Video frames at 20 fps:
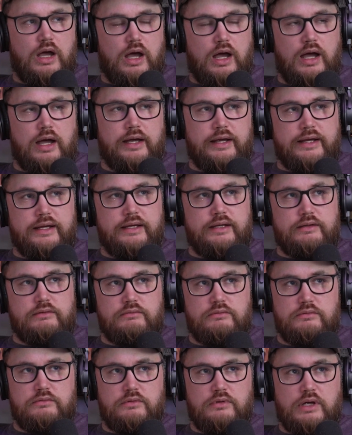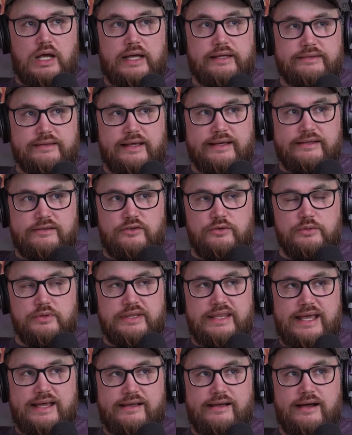I like
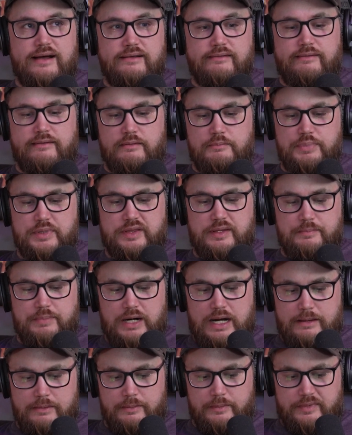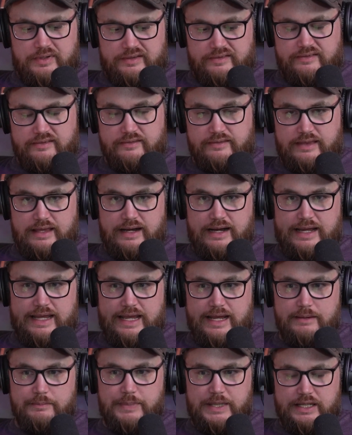doing that content, but the problem is that I
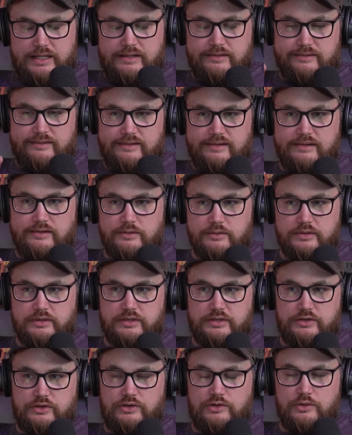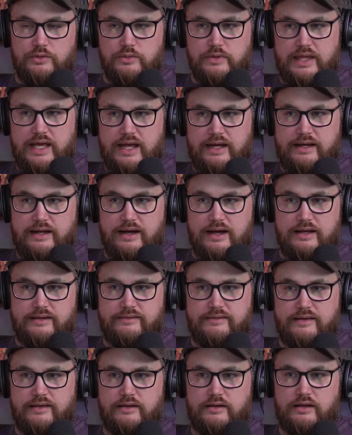can't be continuing to do that
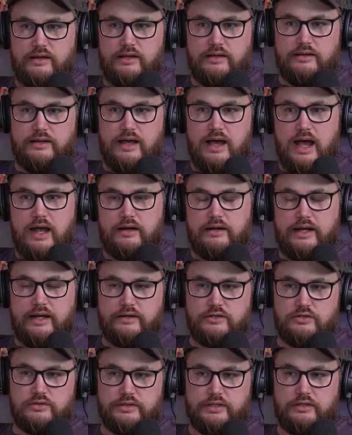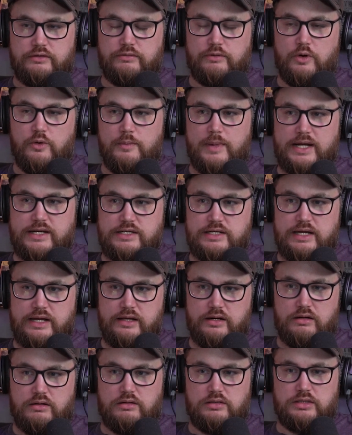content and not actually grow my
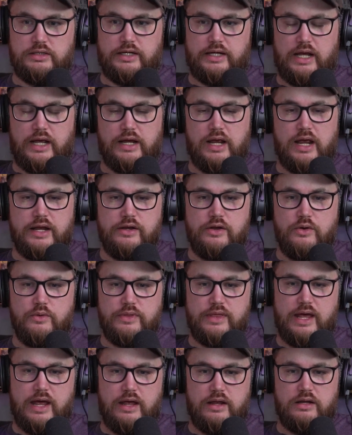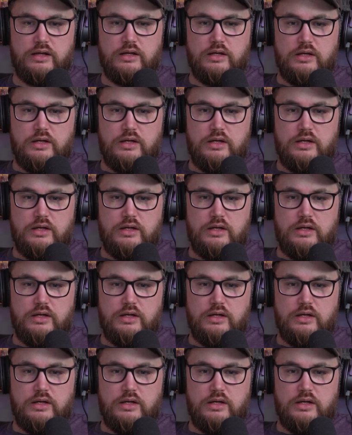channel. Like, I know that